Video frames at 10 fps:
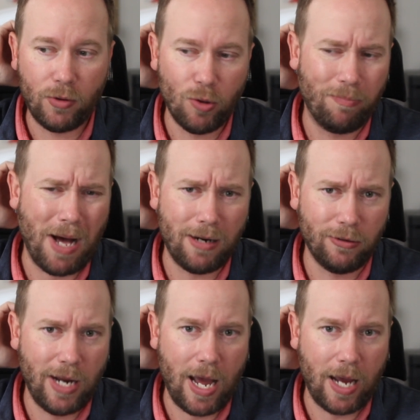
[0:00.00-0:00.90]
So
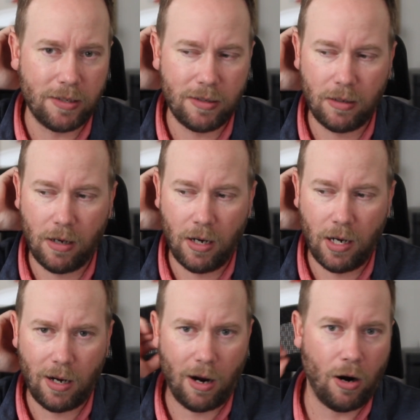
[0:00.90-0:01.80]
bottlenecks
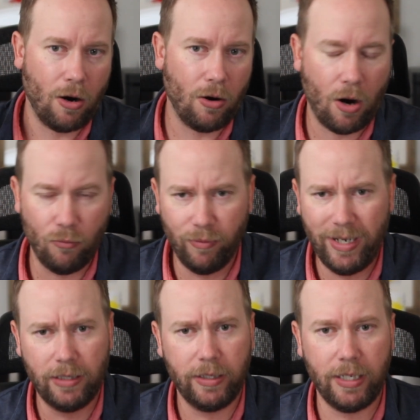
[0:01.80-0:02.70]
are
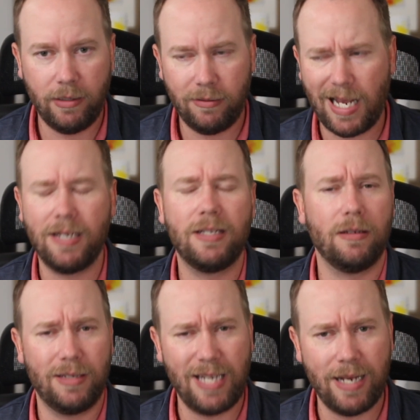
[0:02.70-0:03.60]
really tend
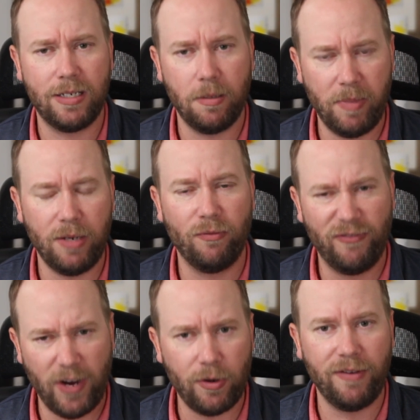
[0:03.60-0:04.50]
to be
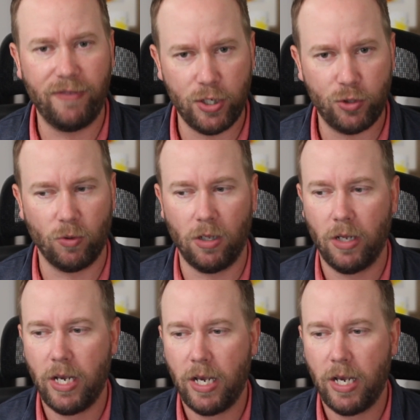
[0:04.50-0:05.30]
very visual.